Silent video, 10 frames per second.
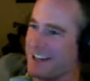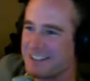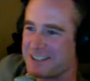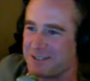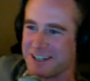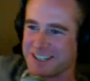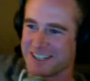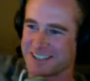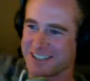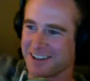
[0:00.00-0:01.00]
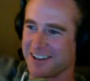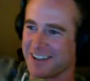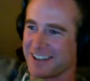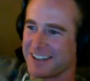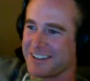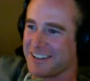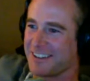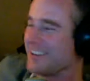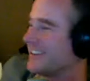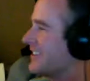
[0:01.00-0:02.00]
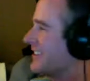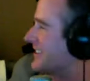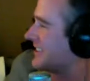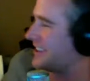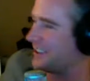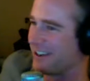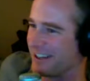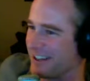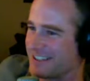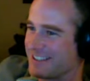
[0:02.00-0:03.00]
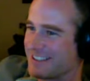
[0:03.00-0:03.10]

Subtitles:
situation is going to look like to the audience,